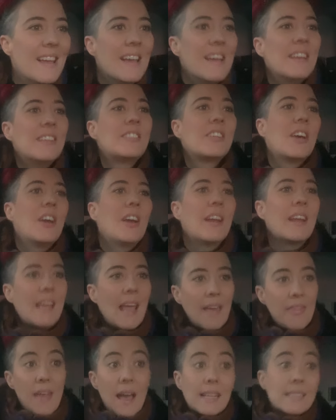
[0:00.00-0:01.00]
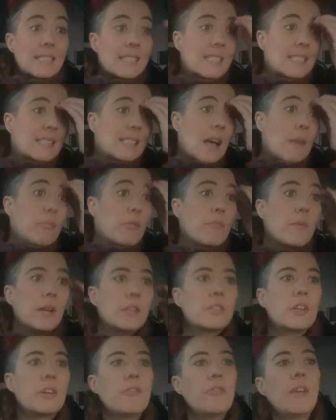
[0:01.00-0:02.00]
So yeah, that's the
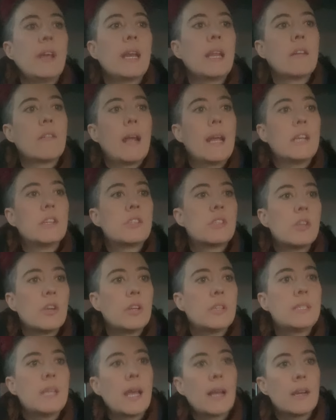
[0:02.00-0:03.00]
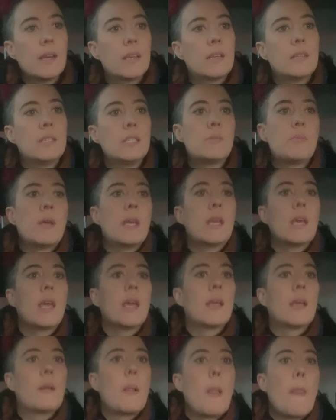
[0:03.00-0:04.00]
supplementary feeding range. So technically
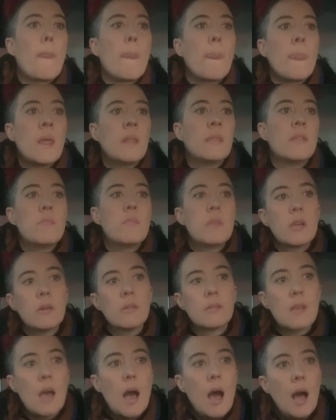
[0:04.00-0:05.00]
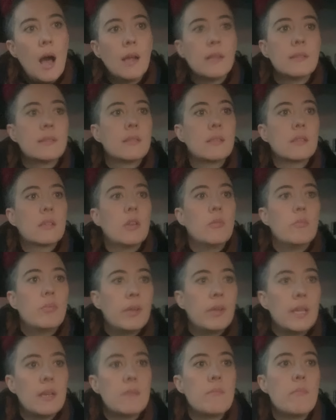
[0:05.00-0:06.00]
speaking, the meals aren't
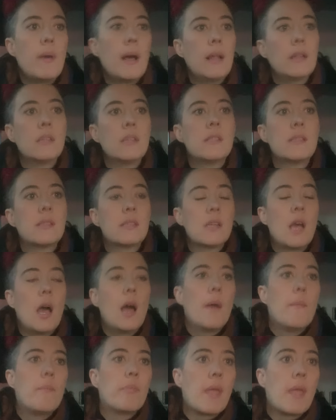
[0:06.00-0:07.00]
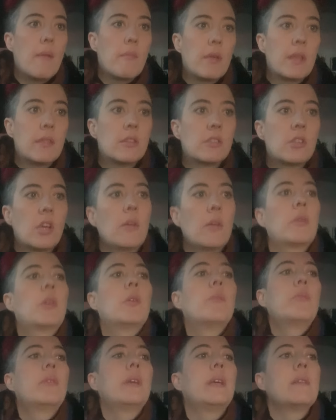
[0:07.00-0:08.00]
complete and balanced. I mean, the term
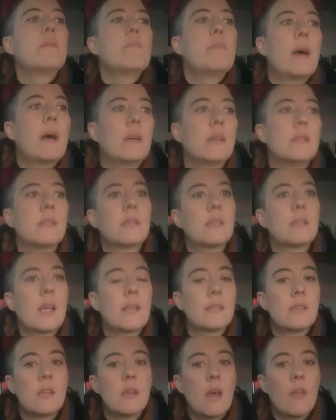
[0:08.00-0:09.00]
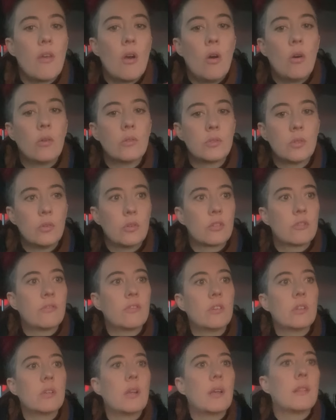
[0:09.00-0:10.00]
complete and balanced, that's another whole talk
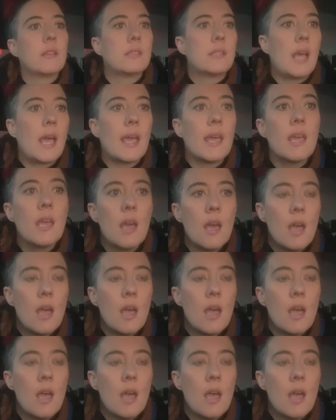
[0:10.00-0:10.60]
for another day.